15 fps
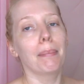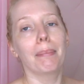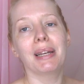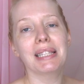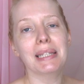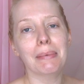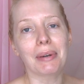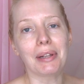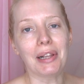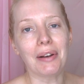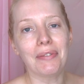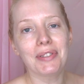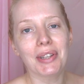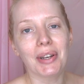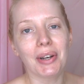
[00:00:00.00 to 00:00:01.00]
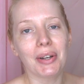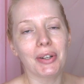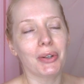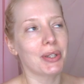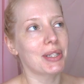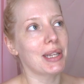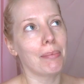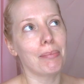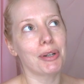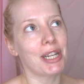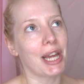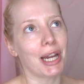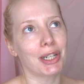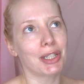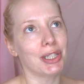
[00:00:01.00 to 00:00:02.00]
put some gloves on or sun
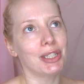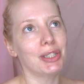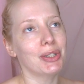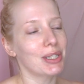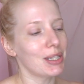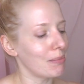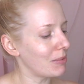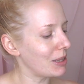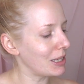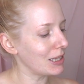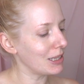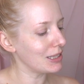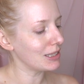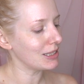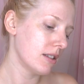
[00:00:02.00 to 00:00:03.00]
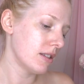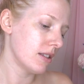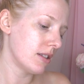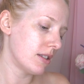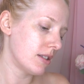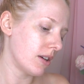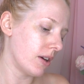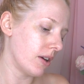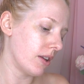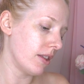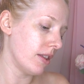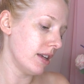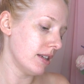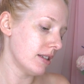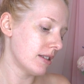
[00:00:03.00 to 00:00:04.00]
protection or something. So
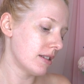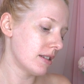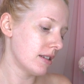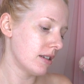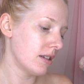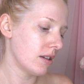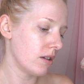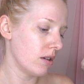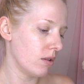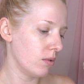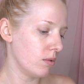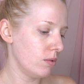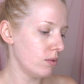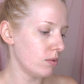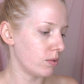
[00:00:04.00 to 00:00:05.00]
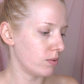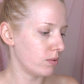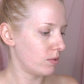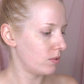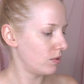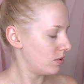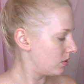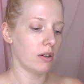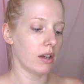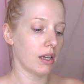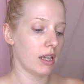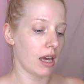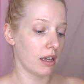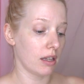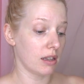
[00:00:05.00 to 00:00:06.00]
this,
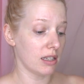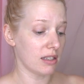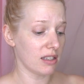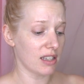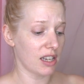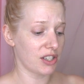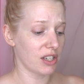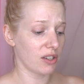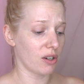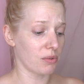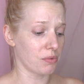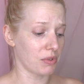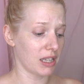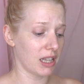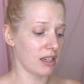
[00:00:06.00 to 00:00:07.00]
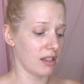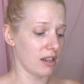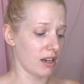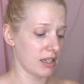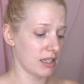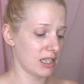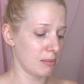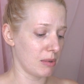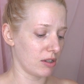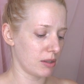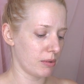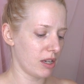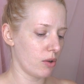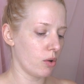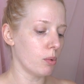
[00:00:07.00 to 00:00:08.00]
okay, this has actually got a really nice smell
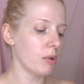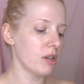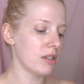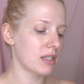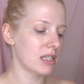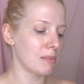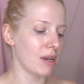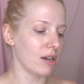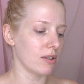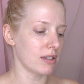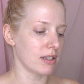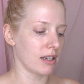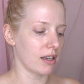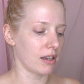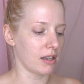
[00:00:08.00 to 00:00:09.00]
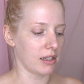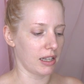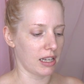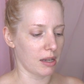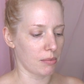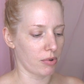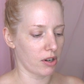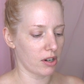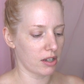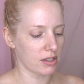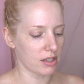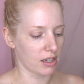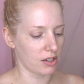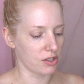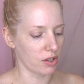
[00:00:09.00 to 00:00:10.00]
to it. It almost smells like a cleaning
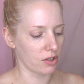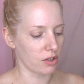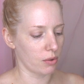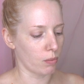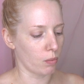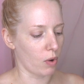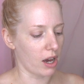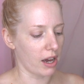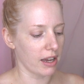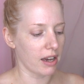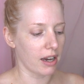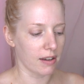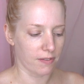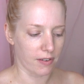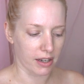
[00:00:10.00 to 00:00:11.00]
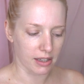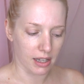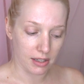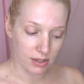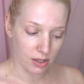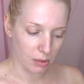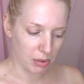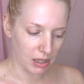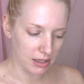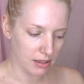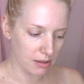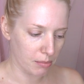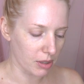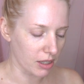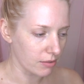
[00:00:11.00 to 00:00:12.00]
product, and I don't know why I find that so
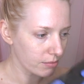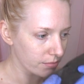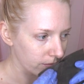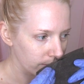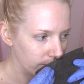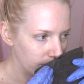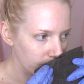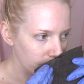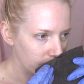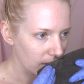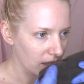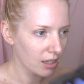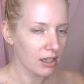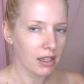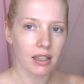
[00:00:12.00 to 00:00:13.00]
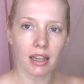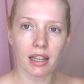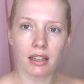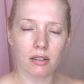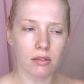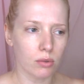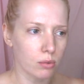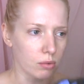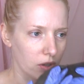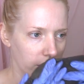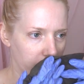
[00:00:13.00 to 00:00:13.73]
pleasant, but like, oh